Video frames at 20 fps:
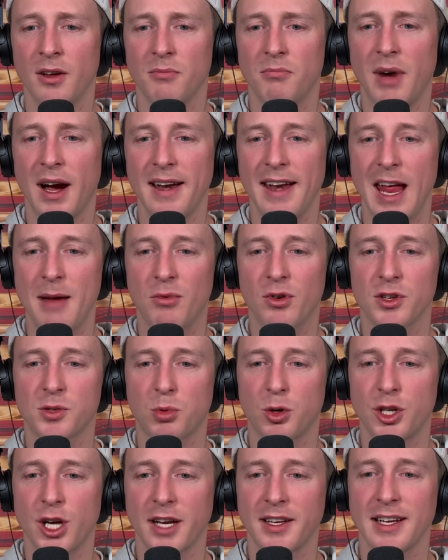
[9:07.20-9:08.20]
My neighbor is
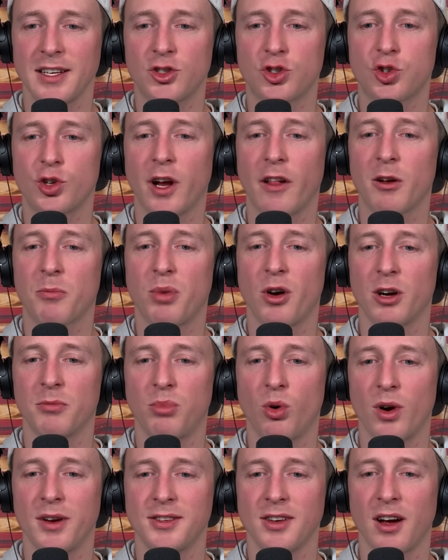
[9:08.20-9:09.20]
projecting Trailer Park
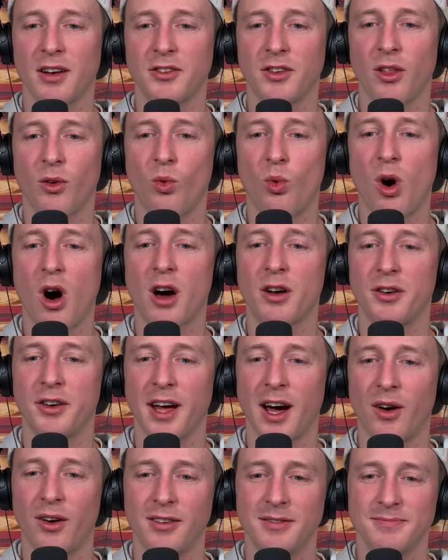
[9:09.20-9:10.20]
Boys onto the water
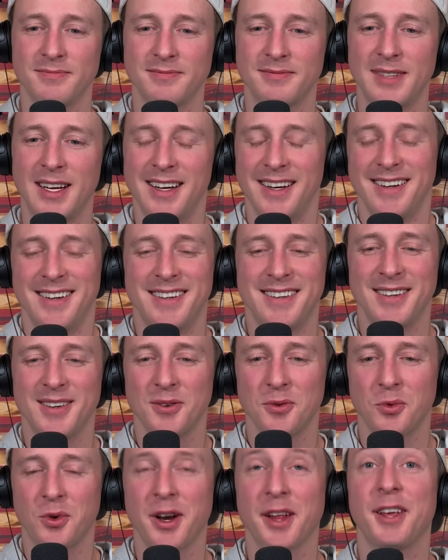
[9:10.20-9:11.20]
tower.
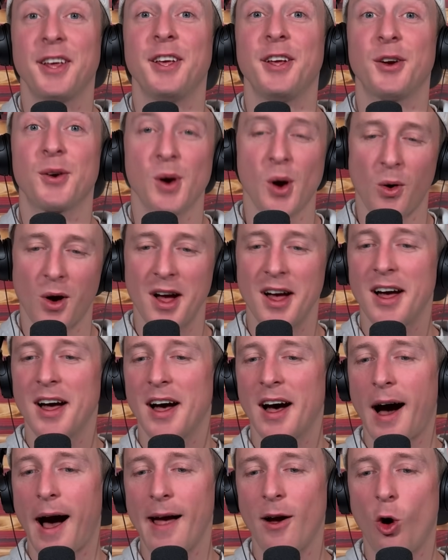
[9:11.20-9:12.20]
What a hero.
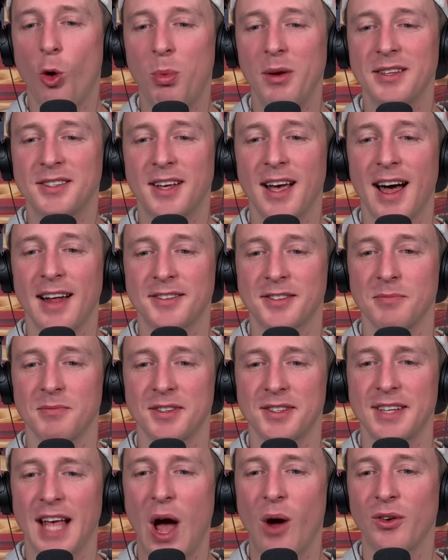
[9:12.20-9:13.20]
I hope he's got some
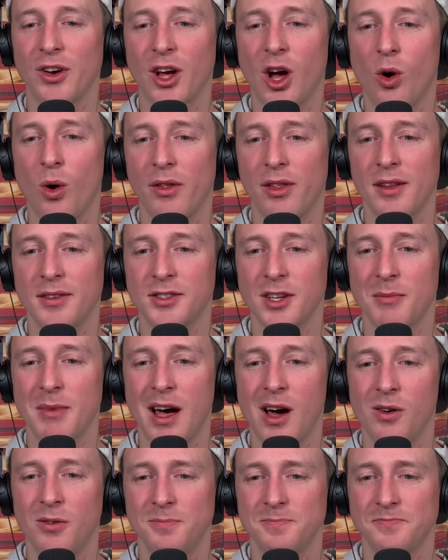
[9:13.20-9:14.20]
sound to go with it
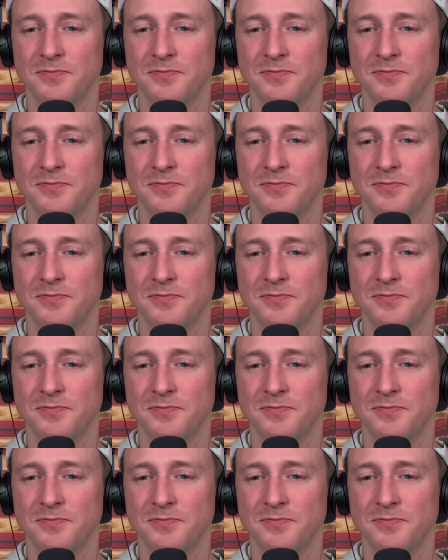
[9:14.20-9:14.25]
somehow.